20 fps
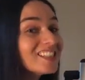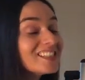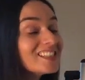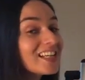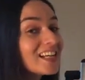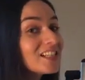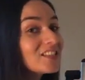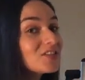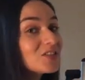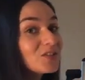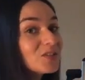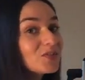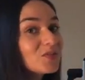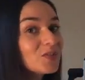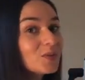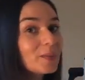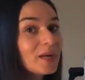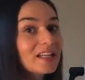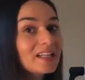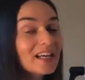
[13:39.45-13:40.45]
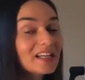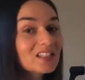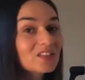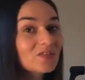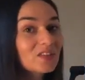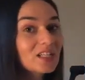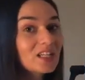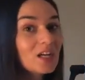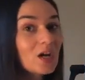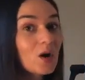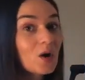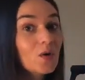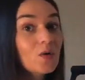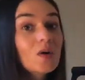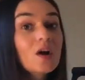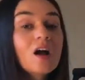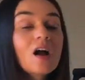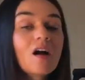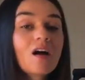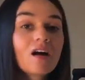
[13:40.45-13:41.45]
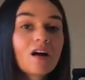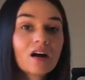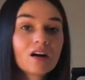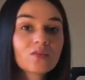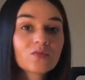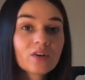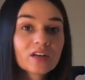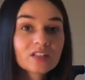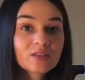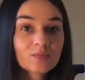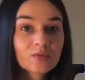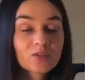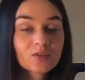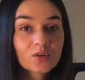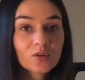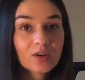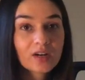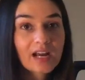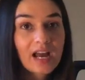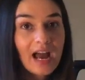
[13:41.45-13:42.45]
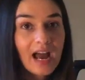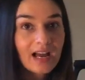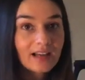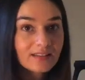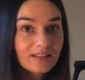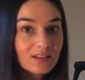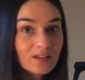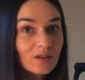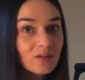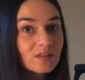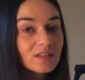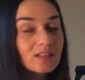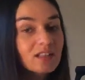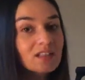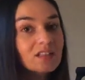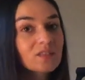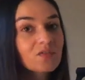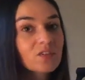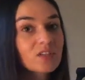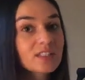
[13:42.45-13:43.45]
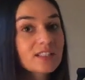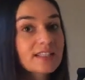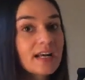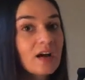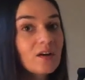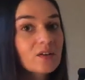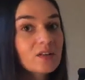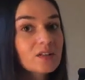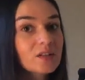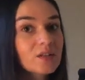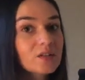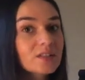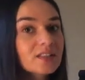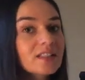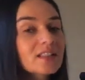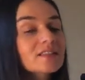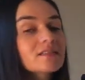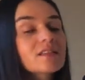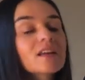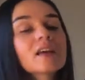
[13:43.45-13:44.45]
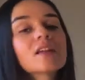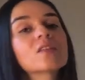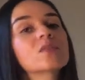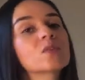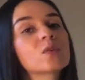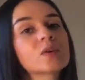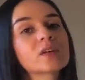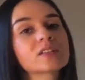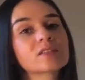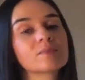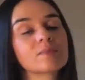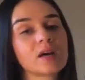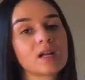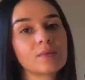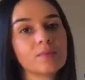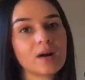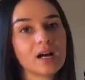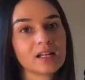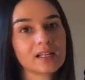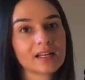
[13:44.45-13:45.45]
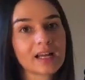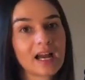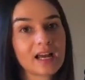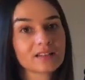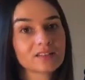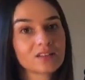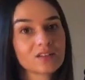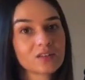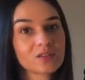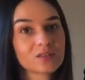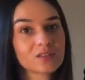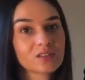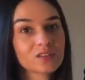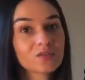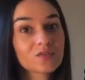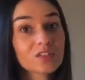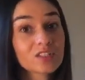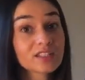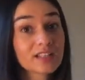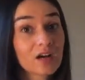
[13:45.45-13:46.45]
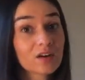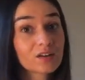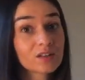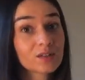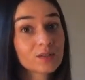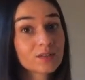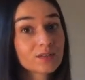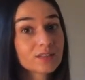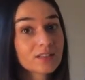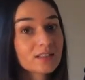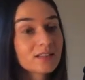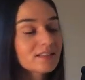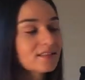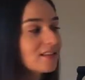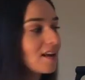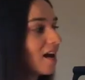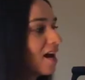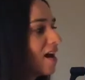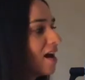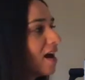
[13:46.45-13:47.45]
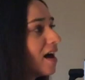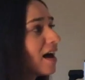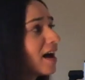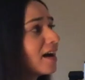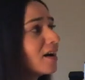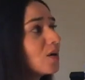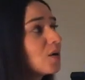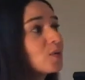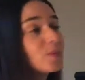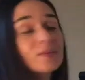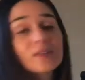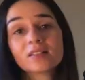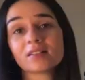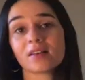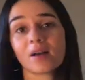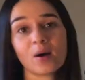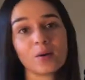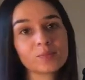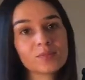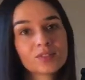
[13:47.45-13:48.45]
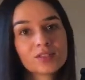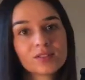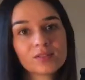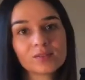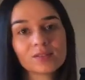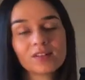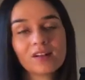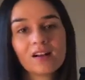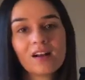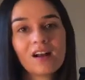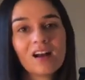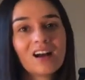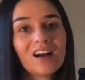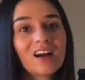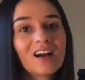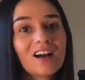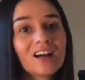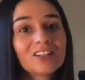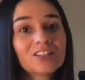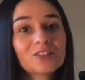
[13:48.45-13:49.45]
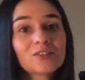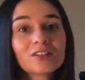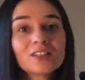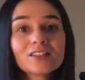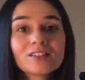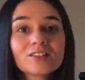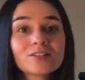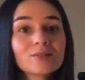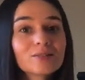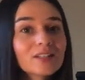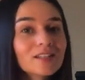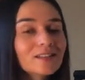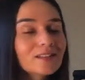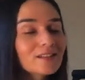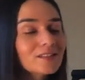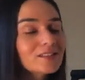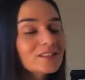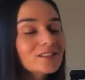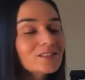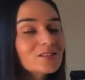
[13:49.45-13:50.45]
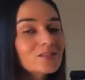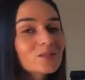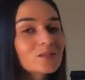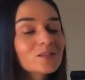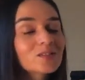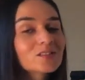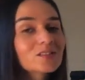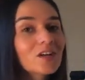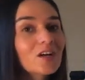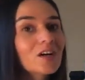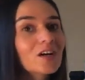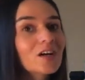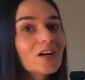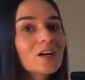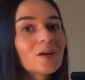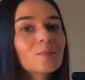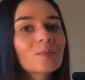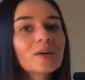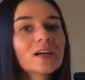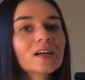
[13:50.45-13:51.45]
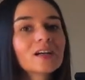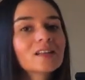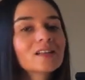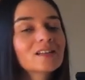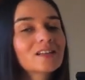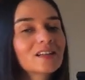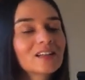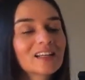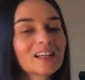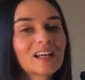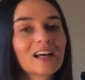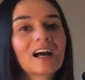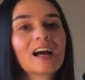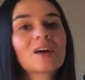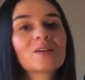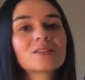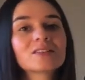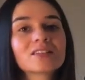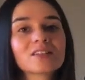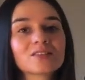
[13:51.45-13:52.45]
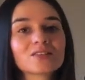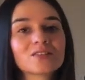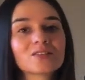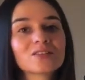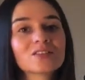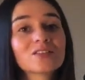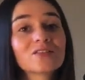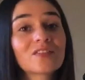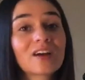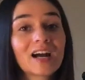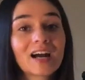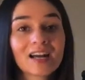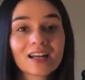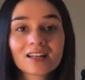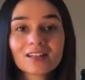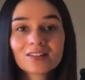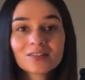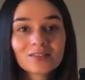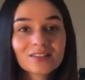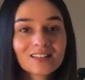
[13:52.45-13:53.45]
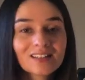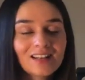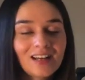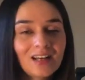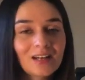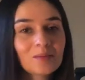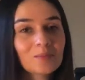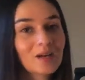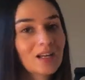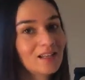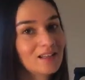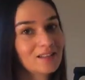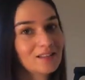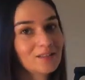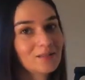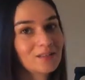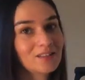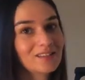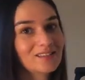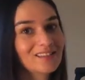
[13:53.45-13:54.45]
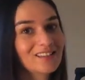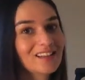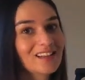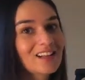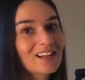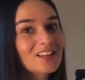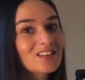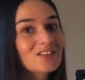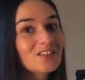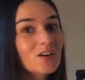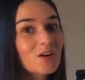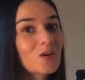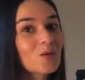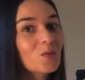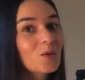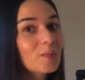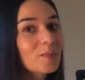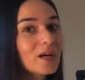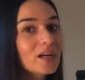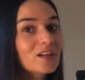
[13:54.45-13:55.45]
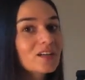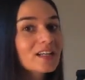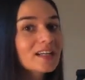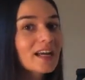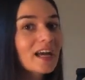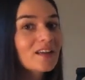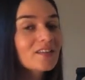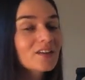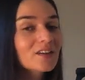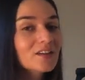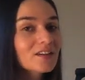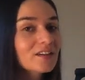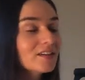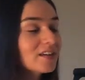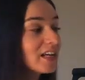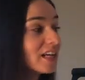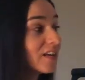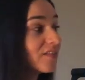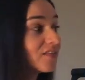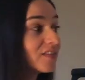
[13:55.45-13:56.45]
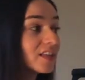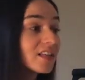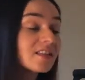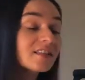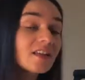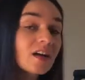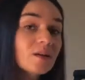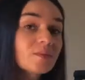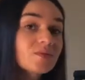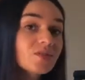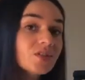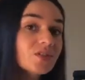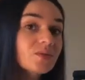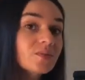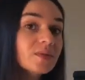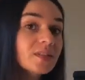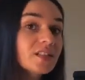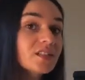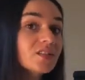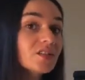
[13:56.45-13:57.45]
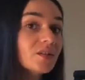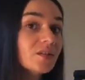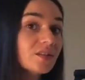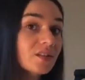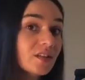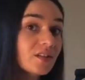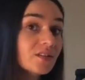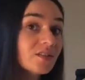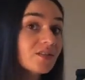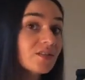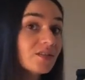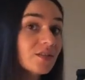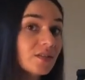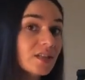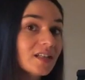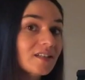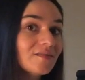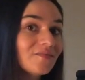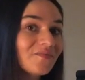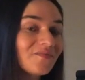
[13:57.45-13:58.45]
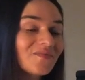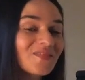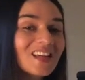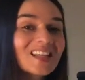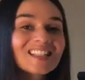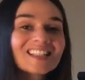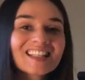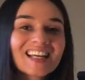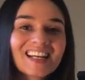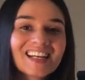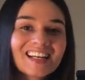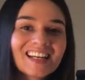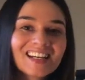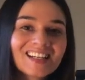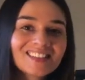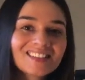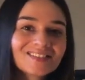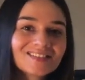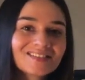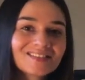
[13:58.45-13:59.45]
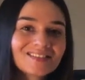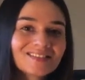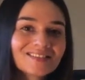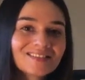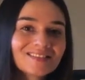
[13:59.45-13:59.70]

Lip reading: Stay tuned for my next video on respiratory acidosis versus alkalosis, and of course, metabolic acidosis versus alkalosis. I hope this helped you. You can do it. Nursing school is hard, but I always tell students, if I can do it, anybody can do it. So we're better together. If this helped you, please show another student. Take care.